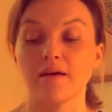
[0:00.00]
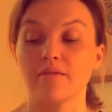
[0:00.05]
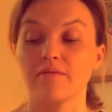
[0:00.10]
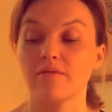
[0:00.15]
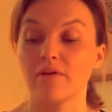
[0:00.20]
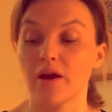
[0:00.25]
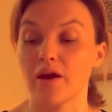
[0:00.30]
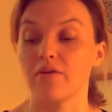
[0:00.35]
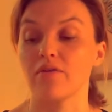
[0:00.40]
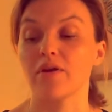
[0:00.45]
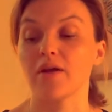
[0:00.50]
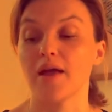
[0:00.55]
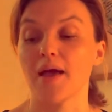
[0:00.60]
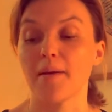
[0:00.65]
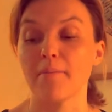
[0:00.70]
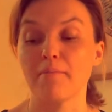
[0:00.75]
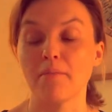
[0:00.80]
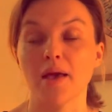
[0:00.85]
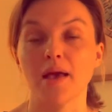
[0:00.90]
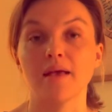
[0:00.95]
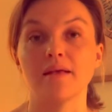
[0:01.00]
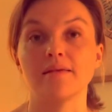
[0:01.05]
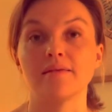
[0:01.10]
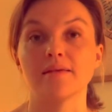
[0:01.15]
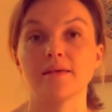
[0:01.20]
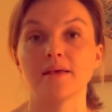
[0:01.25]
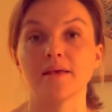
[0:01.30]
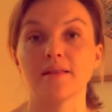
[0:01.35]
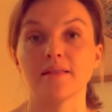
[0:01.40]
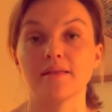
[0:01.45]
very
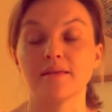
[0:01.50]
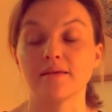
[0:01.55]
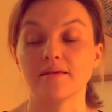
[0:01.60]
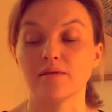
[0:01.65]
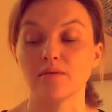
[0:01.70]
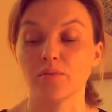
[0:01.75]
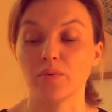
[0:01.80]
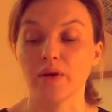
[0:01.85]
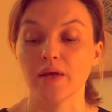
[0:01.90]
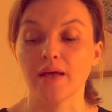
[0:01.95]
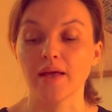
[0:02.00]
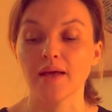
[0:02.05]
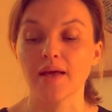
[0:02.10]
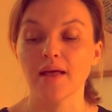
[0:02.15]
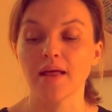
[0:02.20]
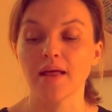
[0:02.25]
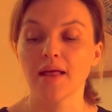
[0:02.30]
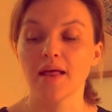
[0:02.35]
amazing this week,